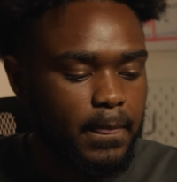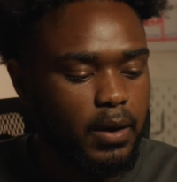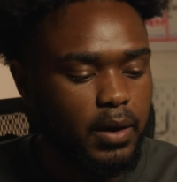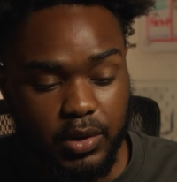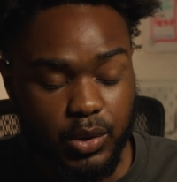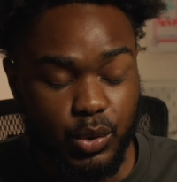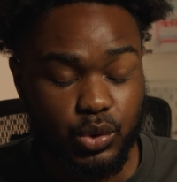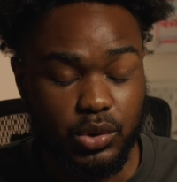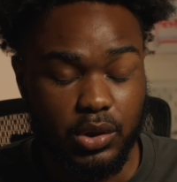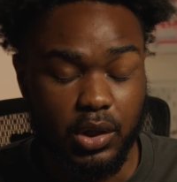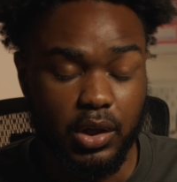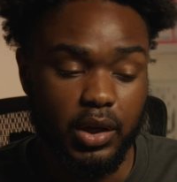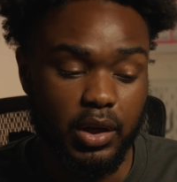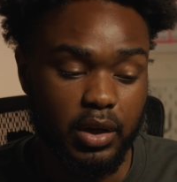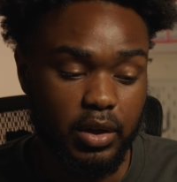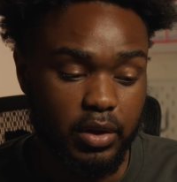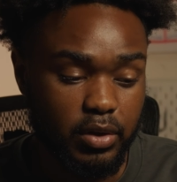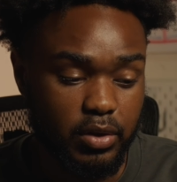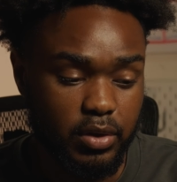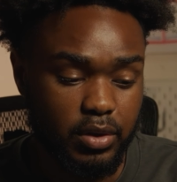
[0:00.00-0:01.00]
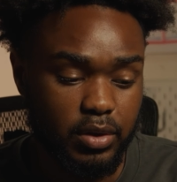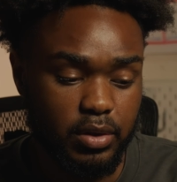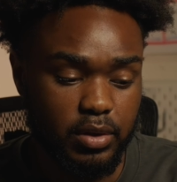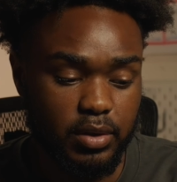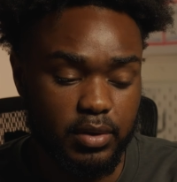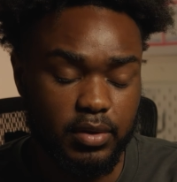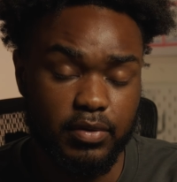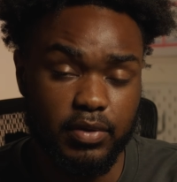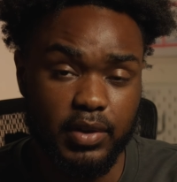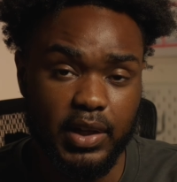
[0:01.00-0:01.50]
Those other
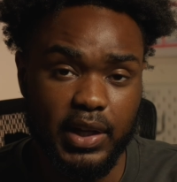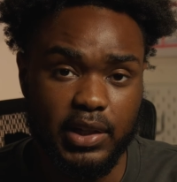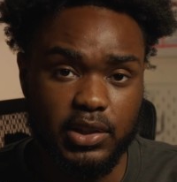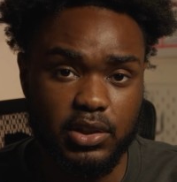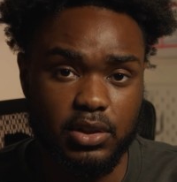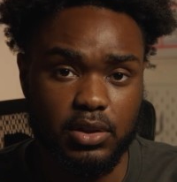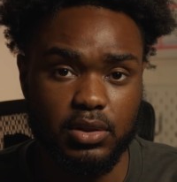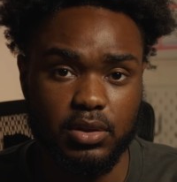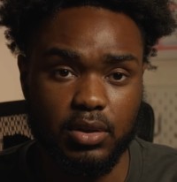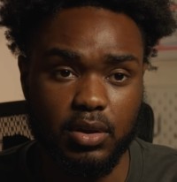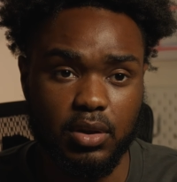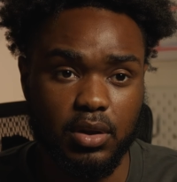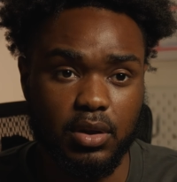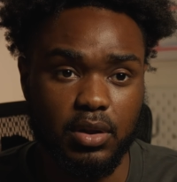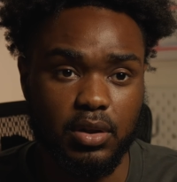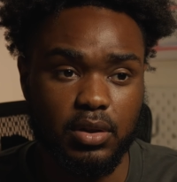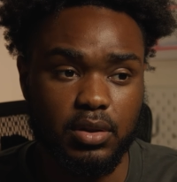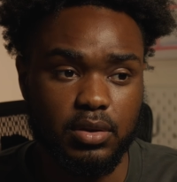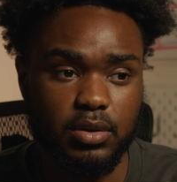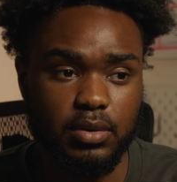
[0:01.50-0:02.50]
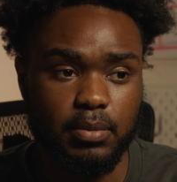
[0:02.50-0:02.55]
flashes are